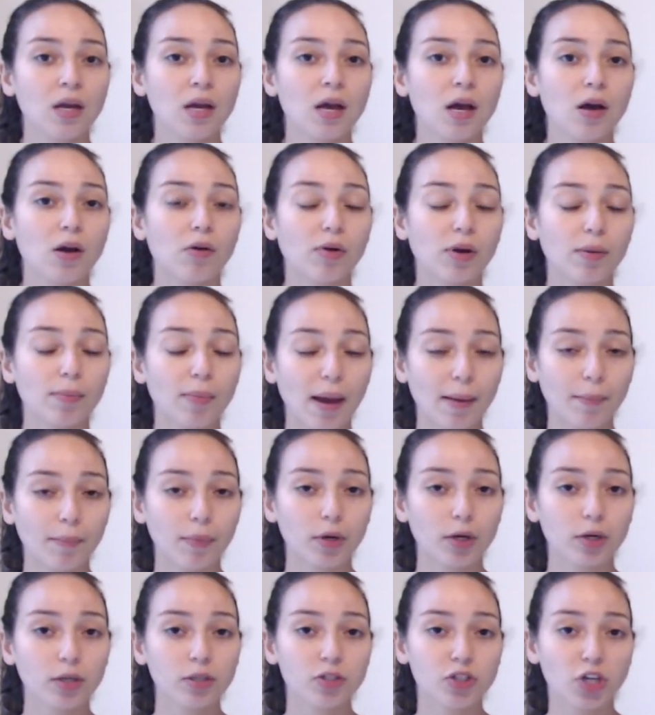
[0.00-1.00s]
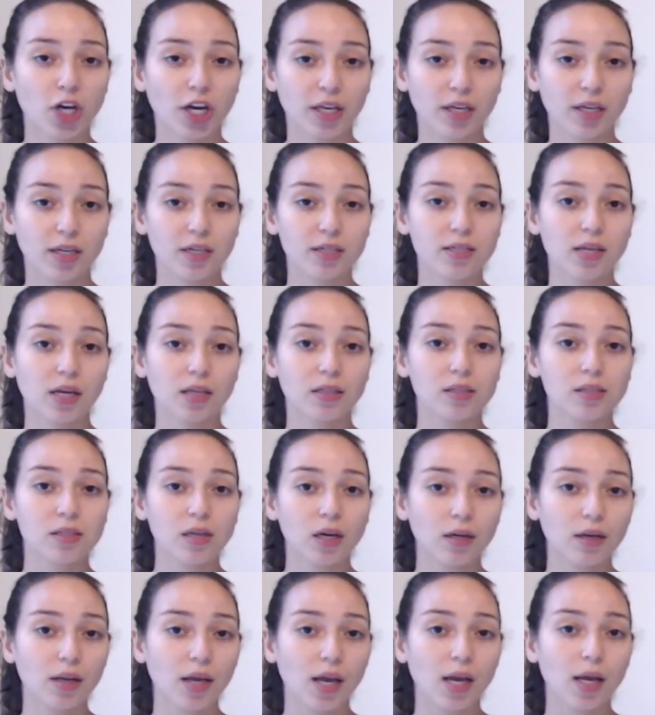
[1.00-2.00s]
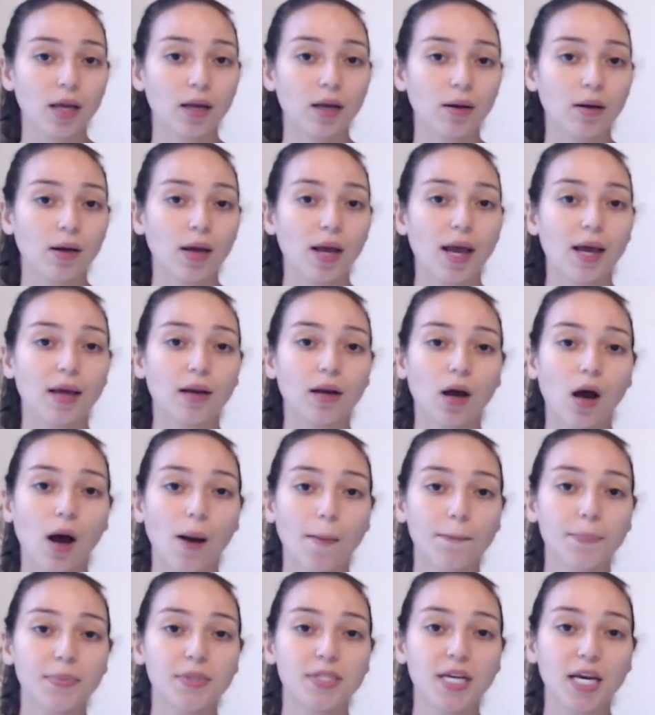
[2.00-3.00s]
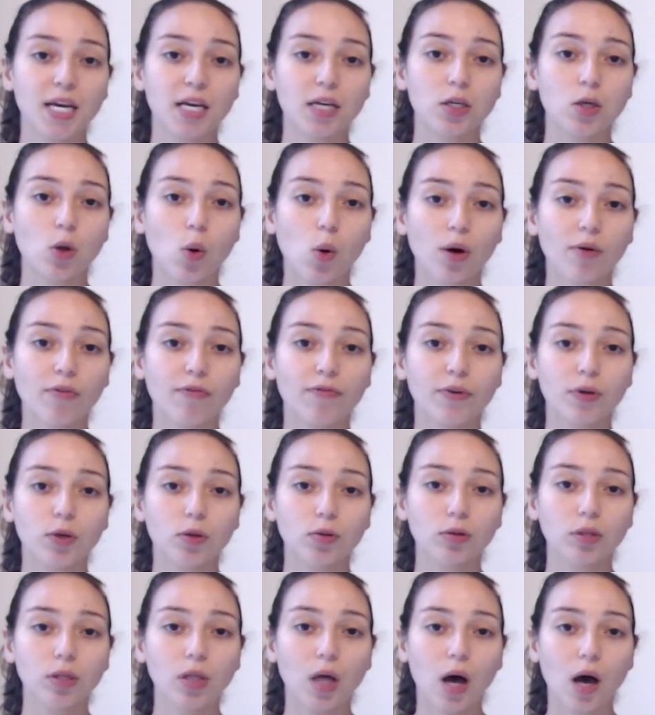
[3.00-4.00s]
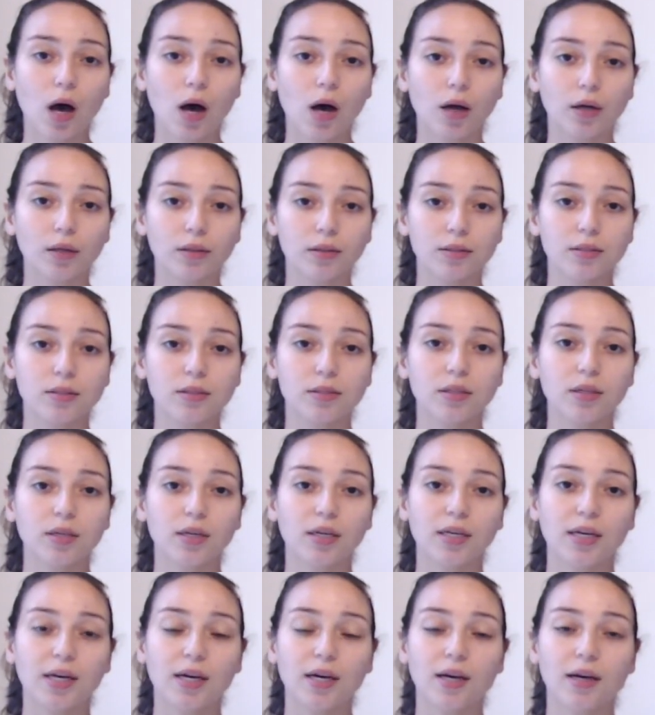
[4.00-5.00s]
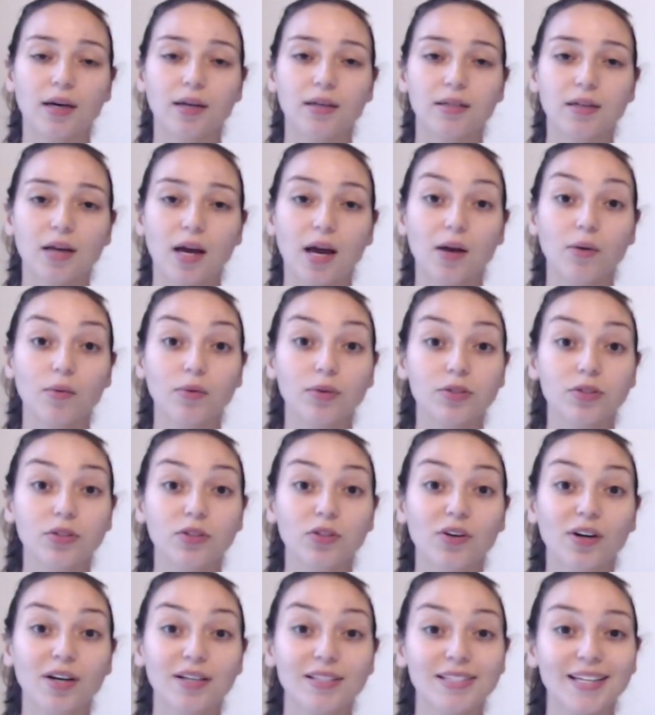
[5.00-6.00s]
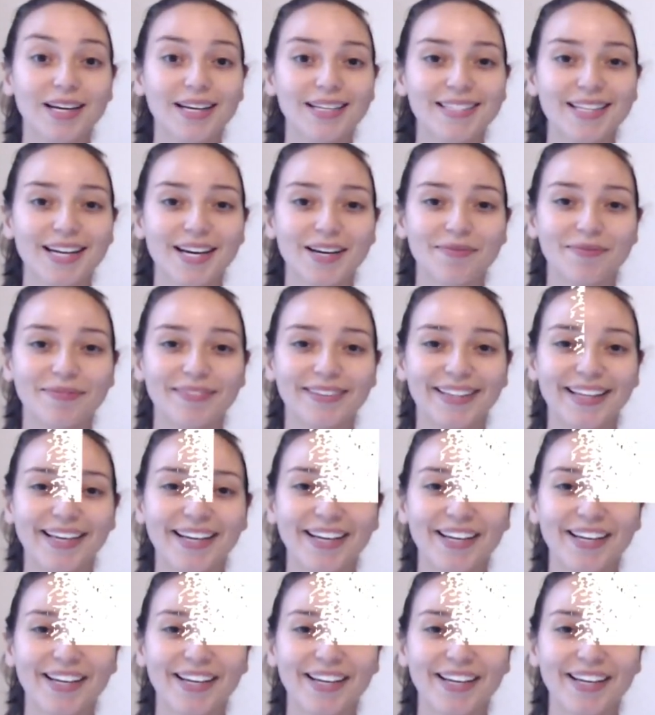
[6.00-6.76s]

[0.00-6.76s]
remember, check-in is on Sunday, and update your food logs. And I will see you guys next time. Thank